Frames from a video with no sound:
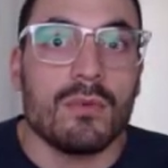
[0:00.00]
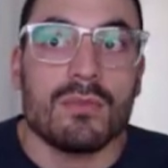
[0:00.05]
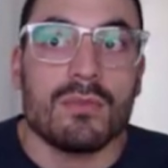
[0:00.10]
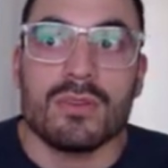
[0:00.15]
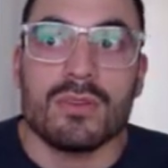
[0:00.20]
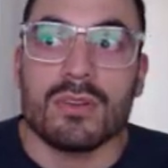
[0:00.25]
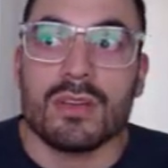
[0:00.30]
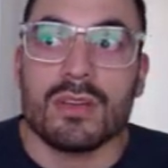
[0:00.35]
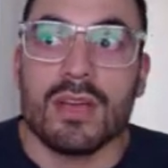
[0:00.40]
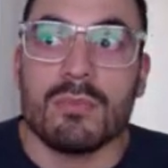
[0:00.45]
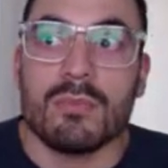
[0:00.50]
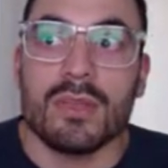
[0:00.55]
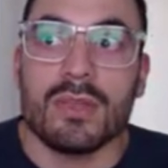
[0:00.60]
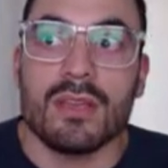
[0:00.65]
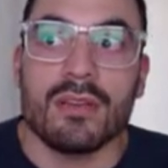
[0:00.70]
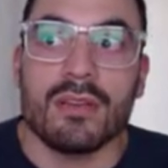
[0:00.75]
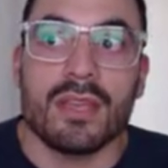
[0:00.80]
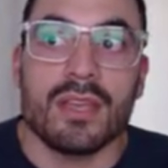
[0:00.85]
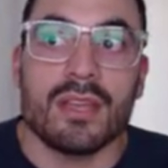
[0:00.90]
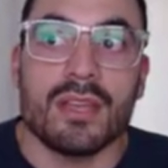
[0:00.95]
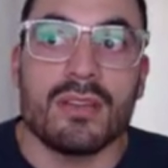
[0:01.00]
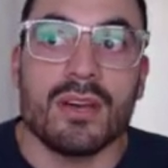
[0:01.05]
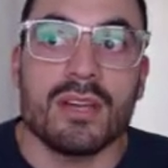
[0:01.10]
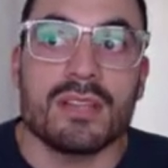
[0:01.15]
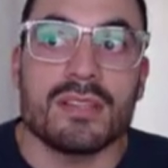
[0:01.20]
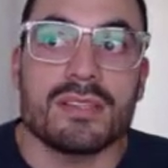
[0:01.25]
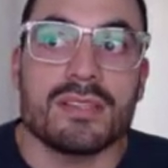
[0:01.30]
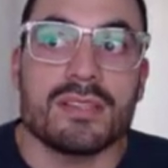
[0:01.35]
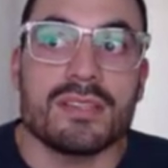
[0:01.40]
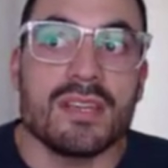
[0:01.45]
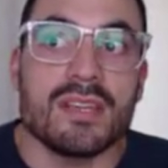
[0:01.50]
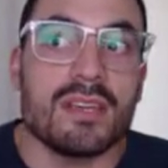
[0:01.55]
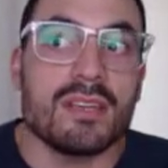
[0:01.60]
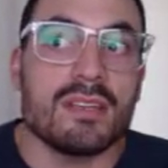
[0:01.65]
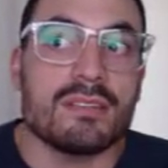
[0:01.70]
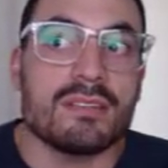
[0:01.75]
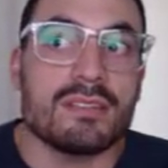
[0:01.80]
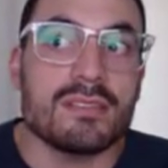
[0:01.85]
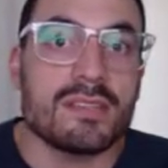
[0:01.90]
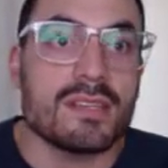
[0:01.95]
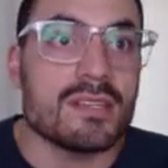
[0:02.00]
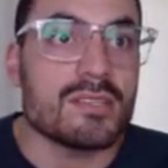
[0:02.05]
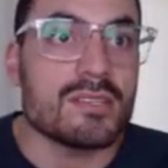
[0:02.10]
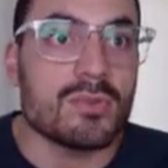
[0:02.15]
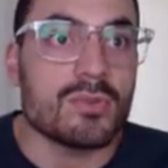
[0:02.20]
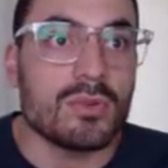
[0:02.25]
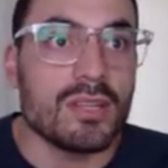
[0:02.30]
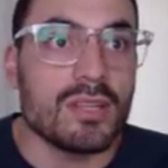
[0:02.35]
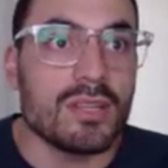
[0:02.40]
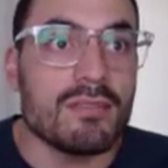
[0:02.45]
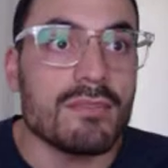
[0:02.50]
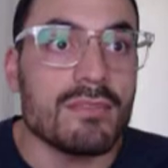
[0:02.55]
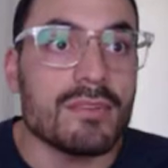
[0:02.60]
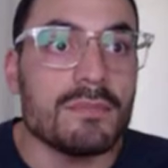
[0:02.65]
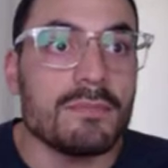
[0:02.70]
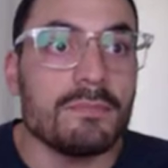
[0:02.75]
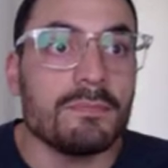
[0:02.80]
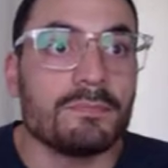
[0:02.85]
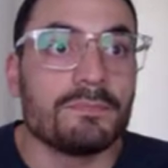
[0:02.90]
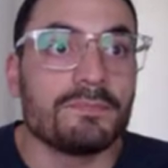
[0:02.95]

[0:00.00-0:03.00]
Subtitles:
We've got a couple here again, 9 to 10, 10 to 11.